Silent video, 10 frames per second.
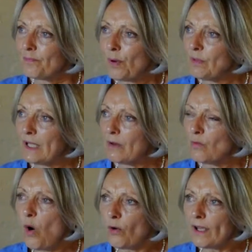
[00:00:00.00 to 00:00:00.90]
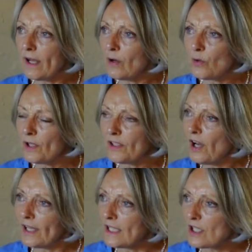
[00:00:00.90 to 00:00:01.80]
probably a warrior or a
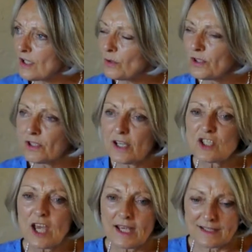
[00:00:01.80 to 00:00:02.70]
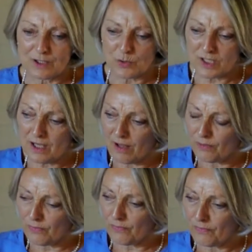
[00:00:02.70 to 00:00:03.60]
knight or a knightess
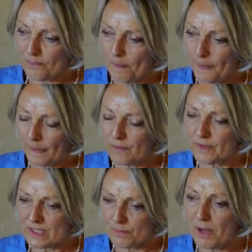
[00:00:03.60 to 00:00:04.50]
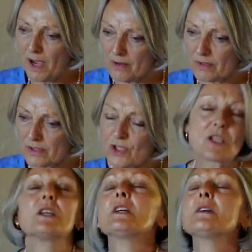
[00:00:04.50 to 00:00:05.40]
yourself, if it's a
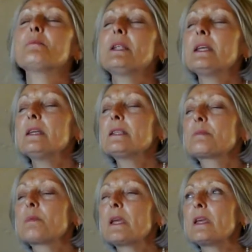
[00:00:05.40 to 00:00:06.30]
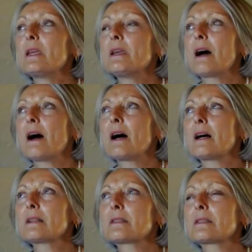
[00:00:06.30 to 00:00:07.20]
parent, please be
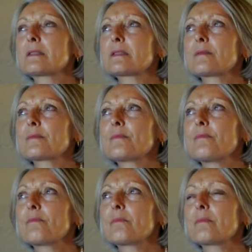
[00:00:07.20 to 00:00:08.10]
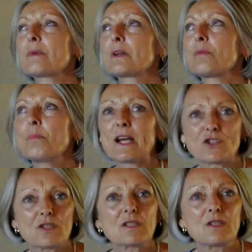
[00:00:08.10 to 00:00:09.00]
as
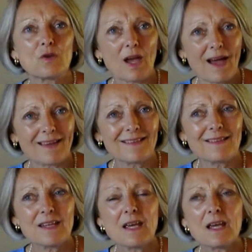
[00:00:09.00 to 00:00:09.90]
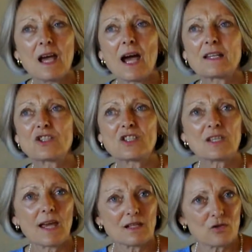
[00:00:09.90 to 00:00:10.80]
compassionate as you can and
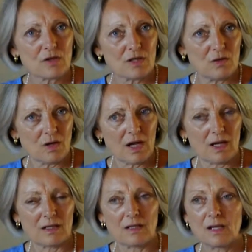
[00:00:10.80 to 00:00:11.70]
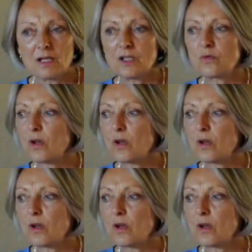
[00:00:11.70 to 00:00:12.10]
as tender as you can. You